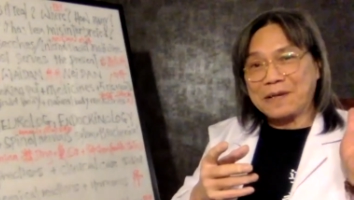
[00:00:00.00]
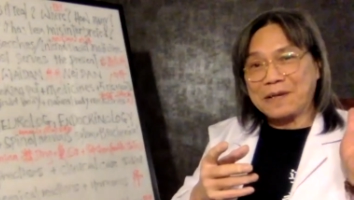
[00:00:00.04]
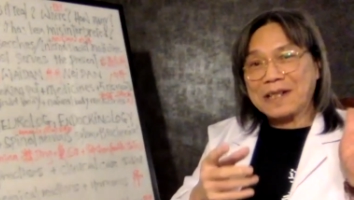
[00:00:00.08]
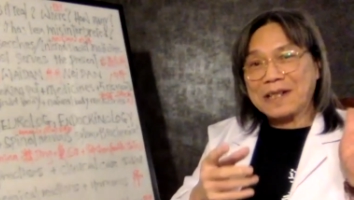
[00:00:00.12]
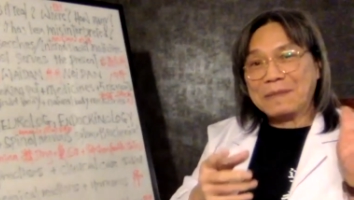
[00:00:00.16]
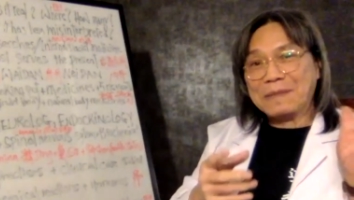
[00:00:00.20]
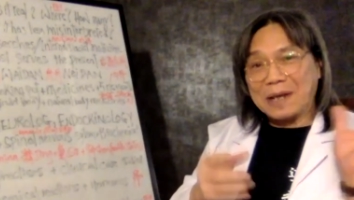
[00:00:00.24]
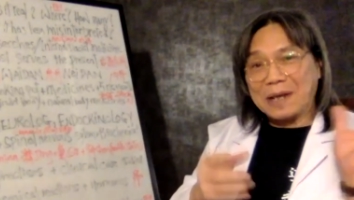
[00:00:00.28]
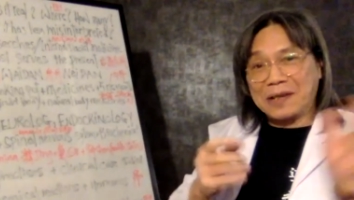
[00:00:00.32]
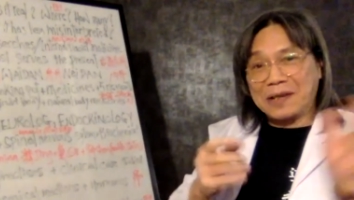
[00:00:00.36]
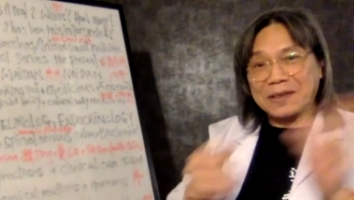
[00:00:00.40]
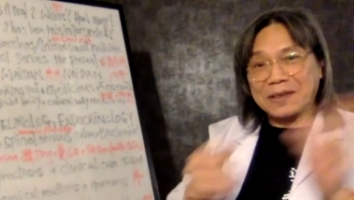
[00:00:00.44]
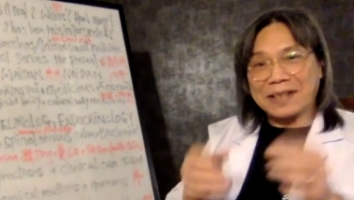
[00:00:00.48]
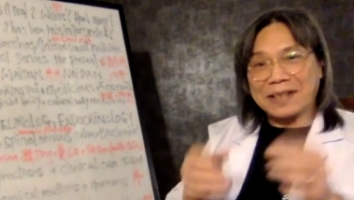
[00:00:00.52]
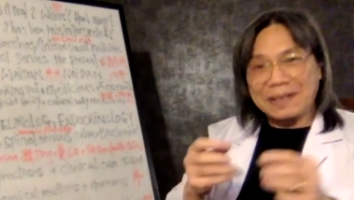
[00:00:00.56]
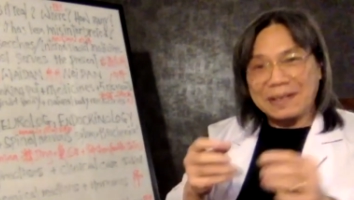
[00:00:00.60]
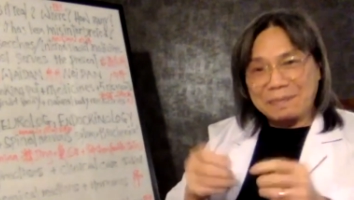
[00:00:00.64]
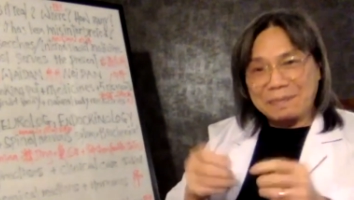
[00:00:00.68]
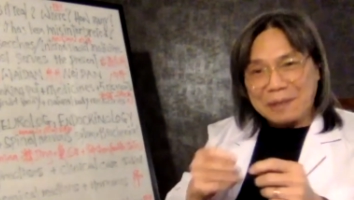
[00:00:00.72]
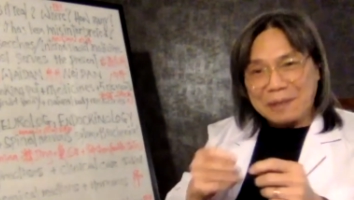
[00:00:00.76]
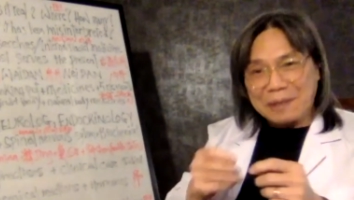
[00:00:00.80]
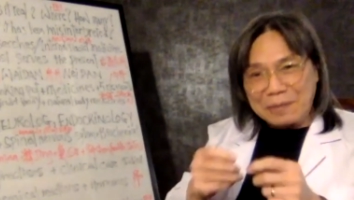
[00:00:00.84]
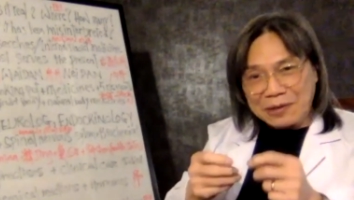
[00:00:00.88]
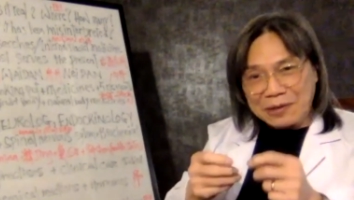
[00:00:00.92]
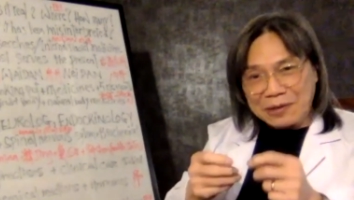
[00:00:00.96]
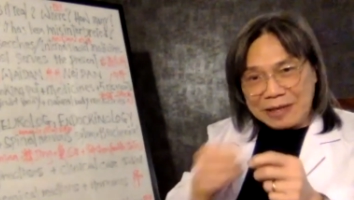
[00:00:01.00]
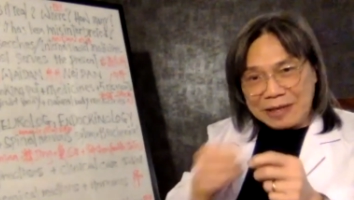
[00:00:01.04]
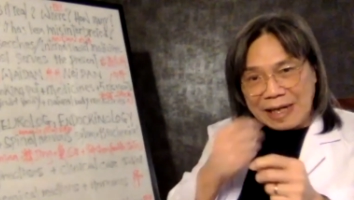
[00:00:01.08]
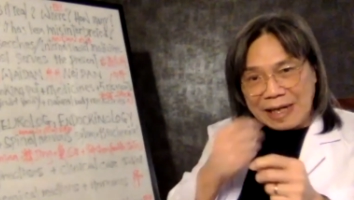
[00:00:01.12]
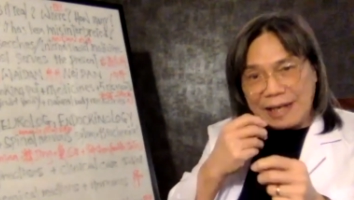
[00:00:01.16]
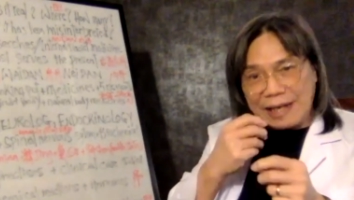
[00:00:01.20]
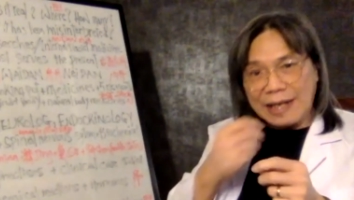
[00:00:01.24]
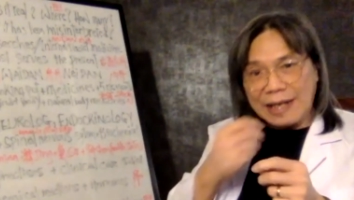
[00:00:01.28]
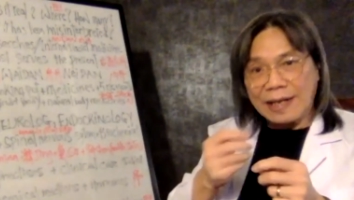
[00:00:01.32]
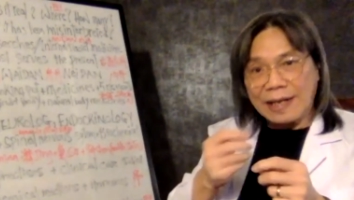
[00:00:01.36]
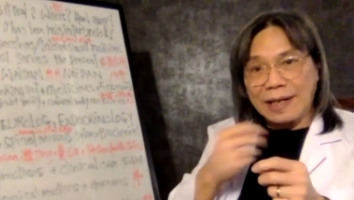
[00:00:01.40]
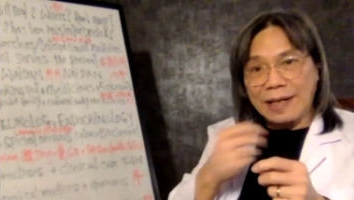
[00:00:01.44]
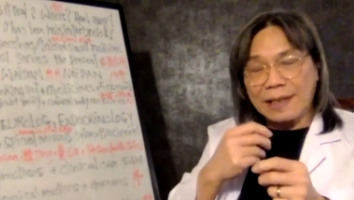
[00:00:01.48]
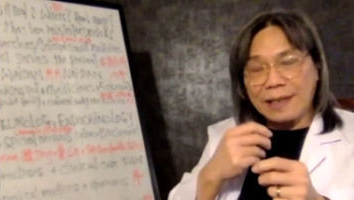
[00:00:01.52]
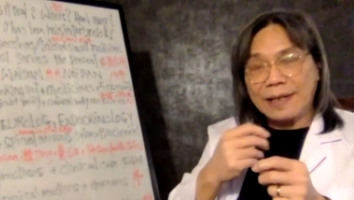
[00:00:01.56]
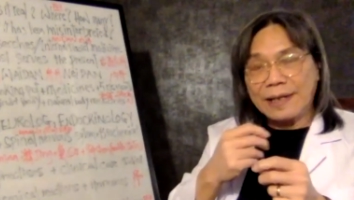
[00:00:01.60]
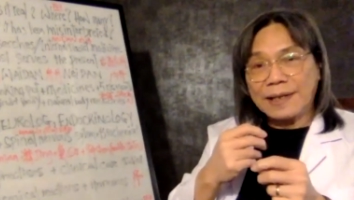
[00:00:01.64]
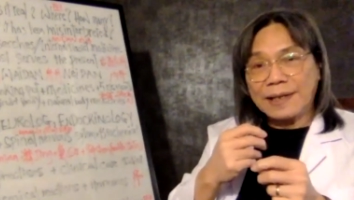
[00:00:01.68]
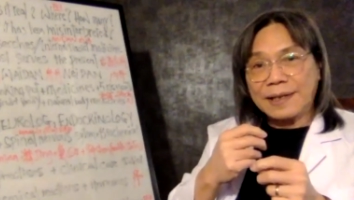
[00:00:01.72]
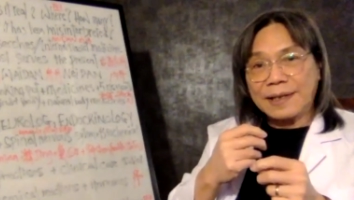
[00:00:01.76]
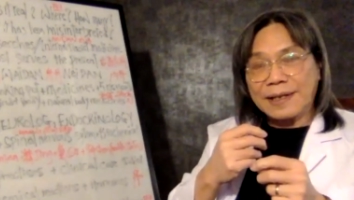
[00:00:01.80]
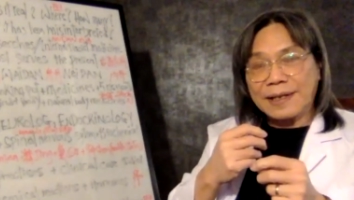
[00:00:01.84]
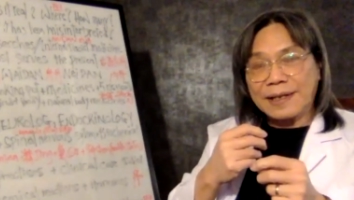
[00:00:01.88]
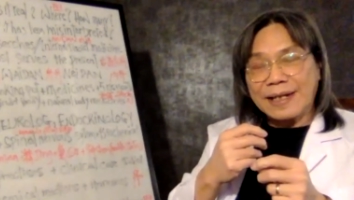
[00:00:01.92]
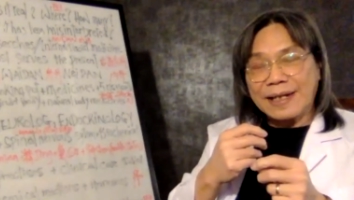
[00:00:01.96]
because people taking it
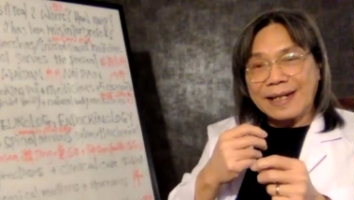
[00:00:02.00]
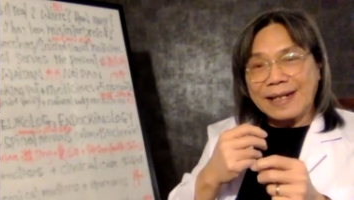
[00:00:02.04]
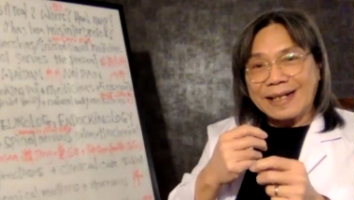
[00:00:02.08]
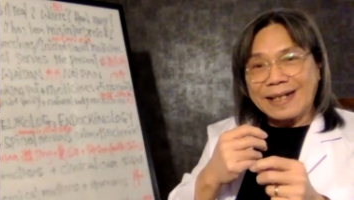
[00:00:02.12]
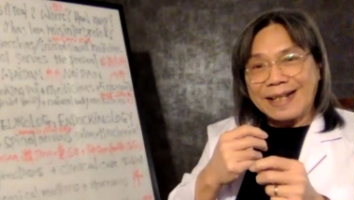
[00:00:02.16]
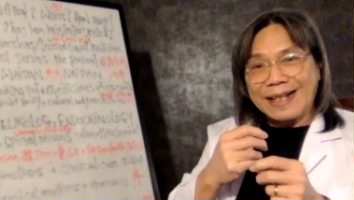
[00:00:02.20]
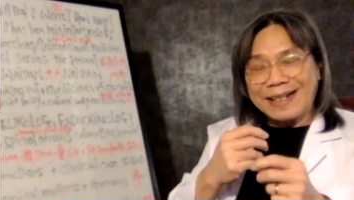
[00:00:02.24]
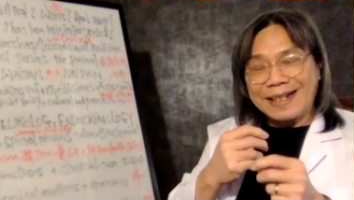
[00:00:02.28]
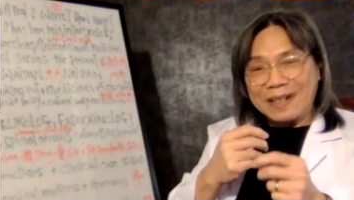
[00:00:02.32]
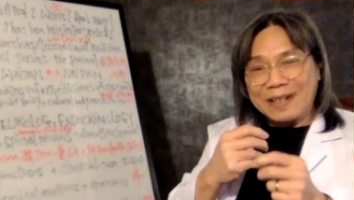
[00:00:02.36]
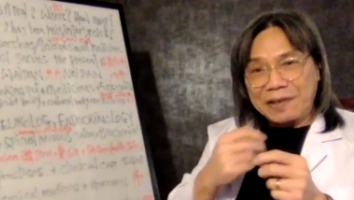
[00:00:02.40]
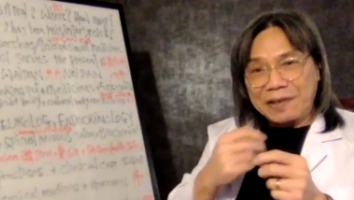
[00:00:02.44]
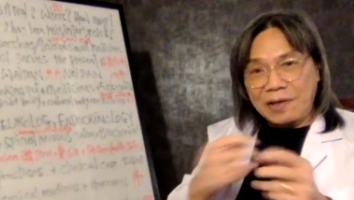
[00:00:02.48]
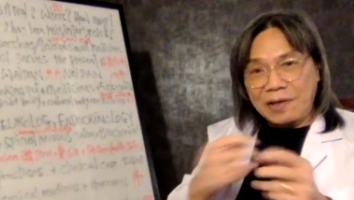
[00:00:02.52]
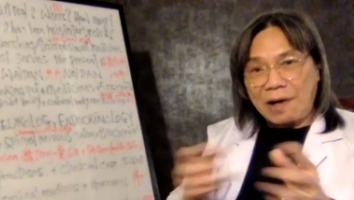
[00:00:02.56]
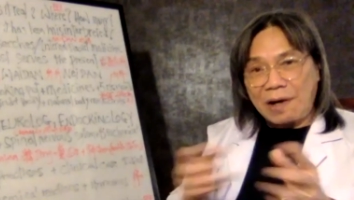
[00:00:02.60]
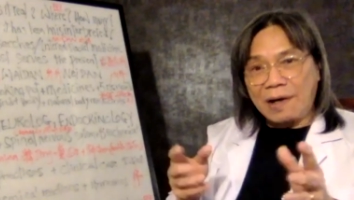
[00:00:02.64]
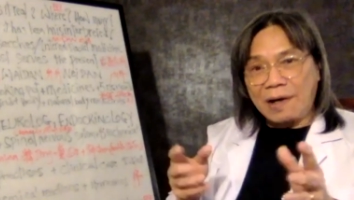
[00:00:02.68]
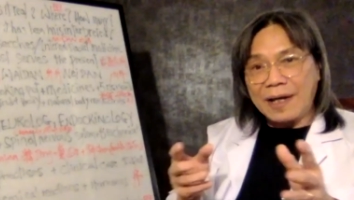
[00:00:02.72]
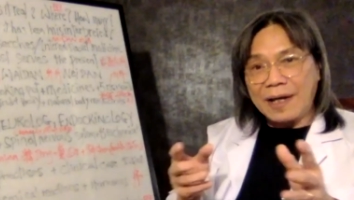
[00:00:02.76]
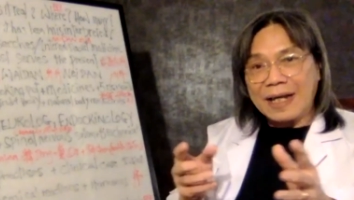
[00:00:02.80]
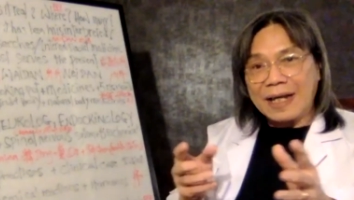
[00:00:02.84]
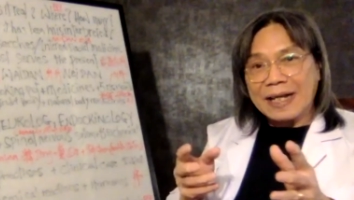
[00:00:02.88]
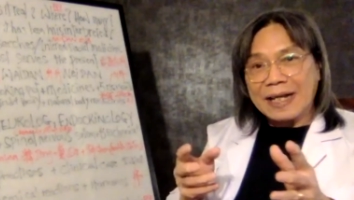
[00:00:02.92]
and they die,